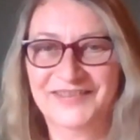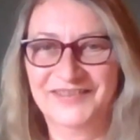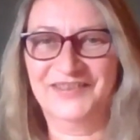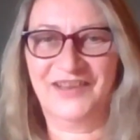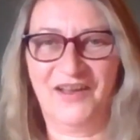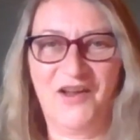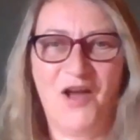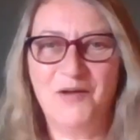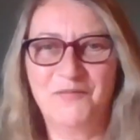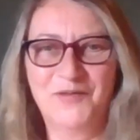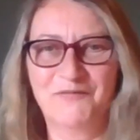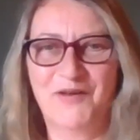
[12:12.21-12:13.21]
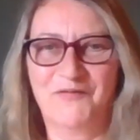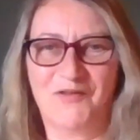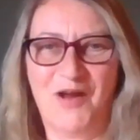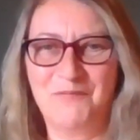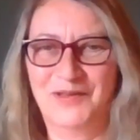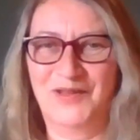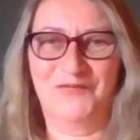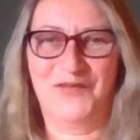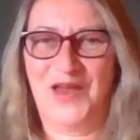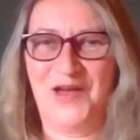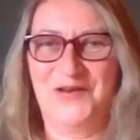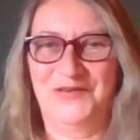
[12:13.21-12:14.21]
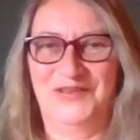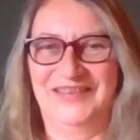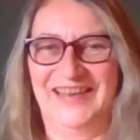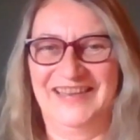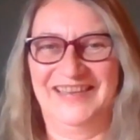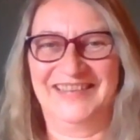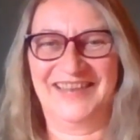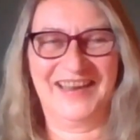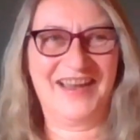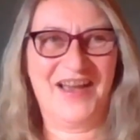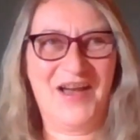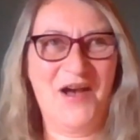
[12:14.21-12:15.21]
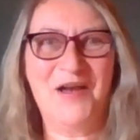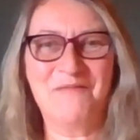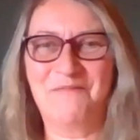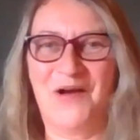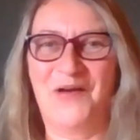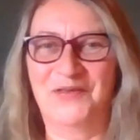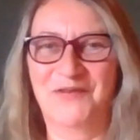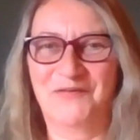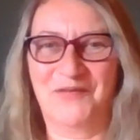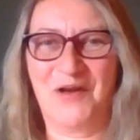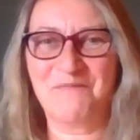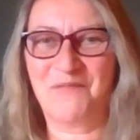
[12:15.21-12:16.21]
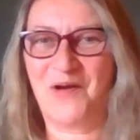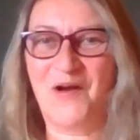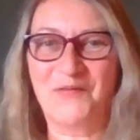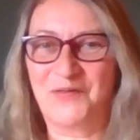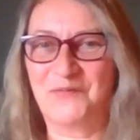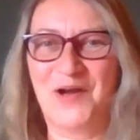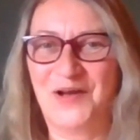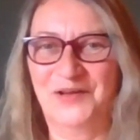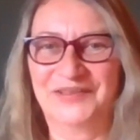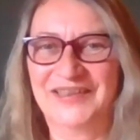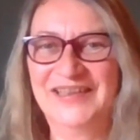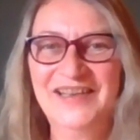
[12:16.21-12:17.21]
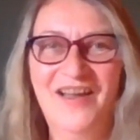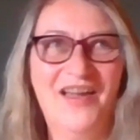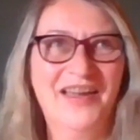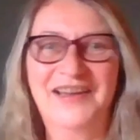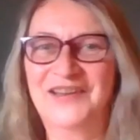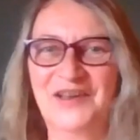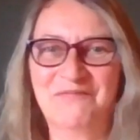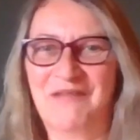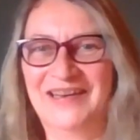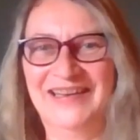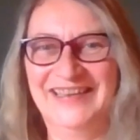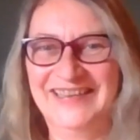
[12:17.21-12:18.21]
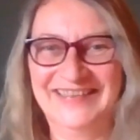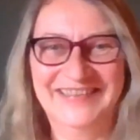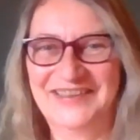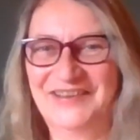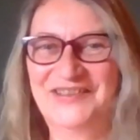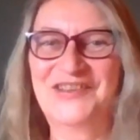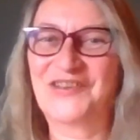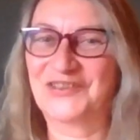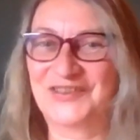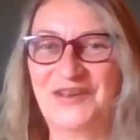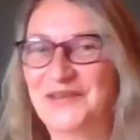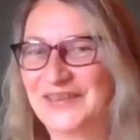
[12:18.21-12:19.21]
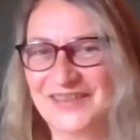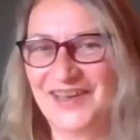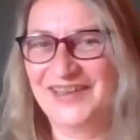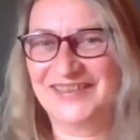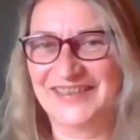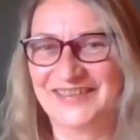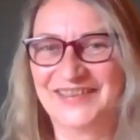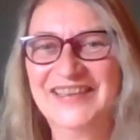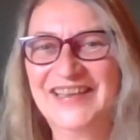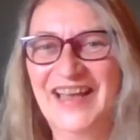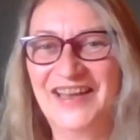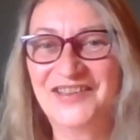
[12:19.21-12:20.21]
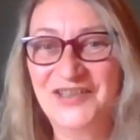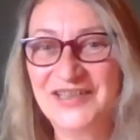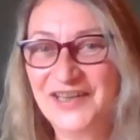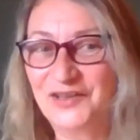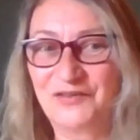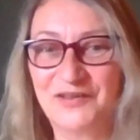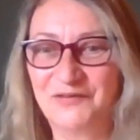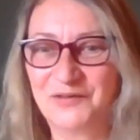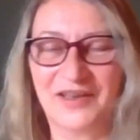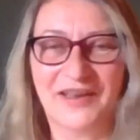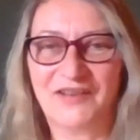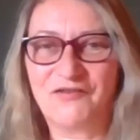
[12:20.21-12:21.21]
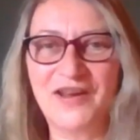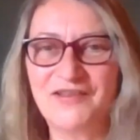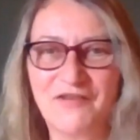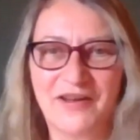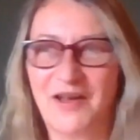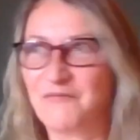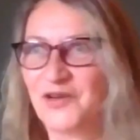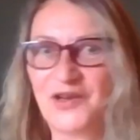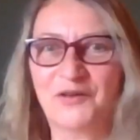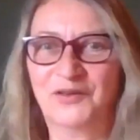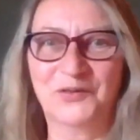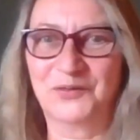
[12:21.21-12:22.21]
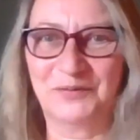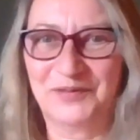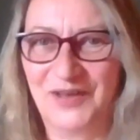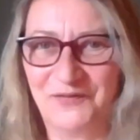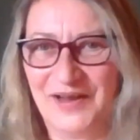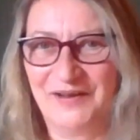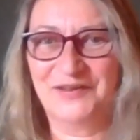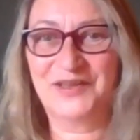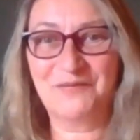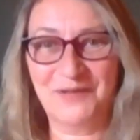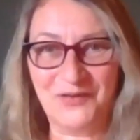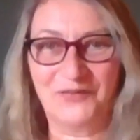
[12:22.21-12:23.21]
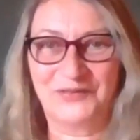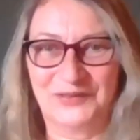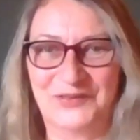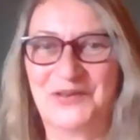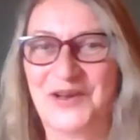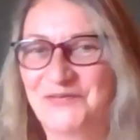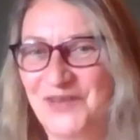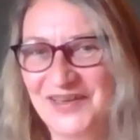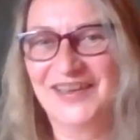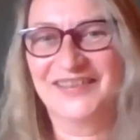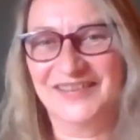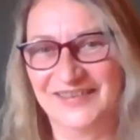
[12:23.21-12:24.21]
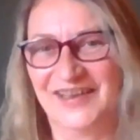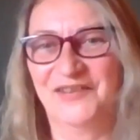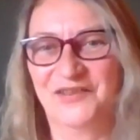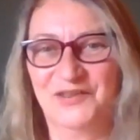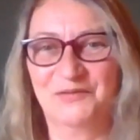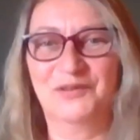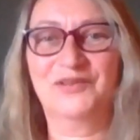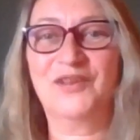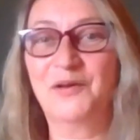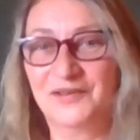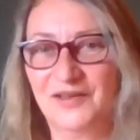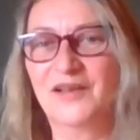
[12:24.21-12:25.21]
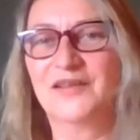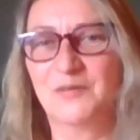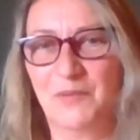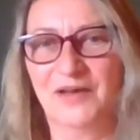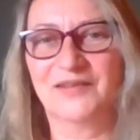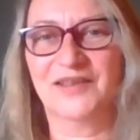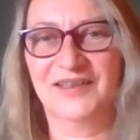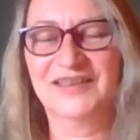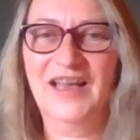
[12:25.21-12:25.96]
She's like, I'm the river, I'm in the flow. She said, it's like, I am part of the river, I'm part of the world. I can earn money, and she got so excited. And she literally was like, great, I'm going to go and sort some stuff out. And she went off to sort her finances out because she was so excited about it.